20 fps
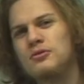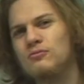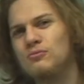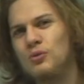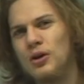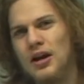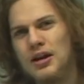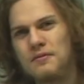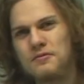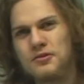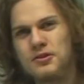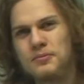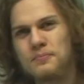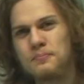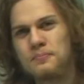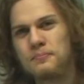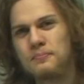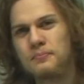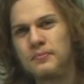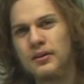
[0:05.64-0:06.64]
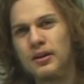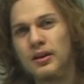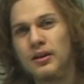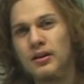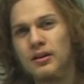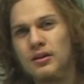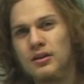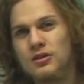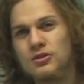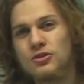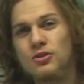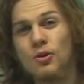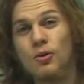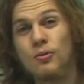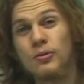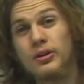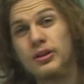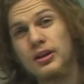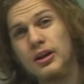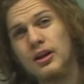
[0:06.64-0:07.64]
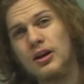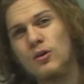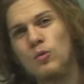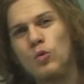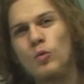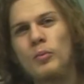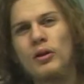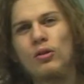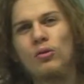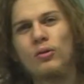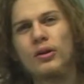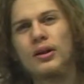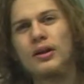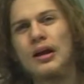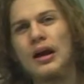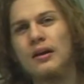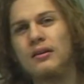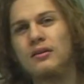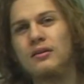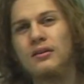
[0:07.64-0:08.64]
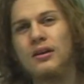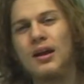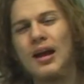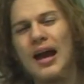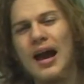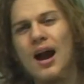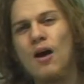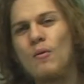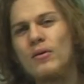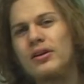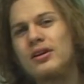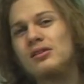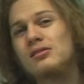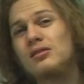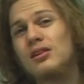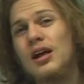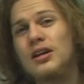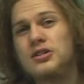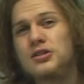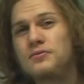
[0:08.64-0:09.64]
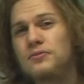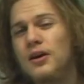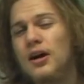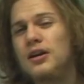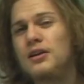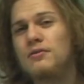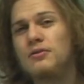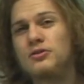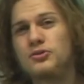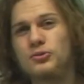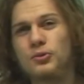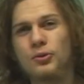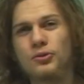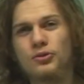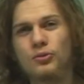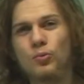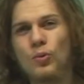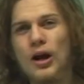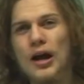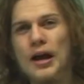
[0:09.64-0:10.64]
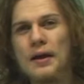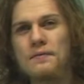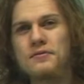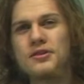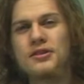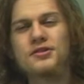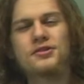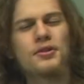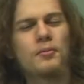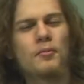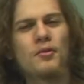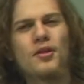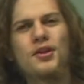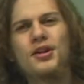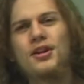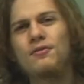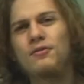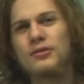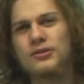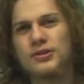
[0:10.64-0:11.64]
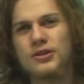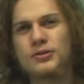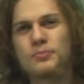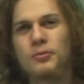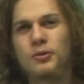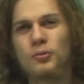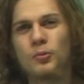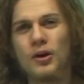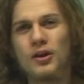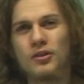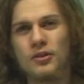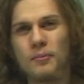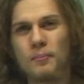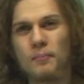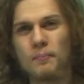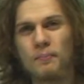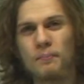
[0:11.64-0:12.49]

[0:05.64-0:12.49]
of Waves. So here we'll be looking at how we can classify different sorts of waves and some of the differences between them.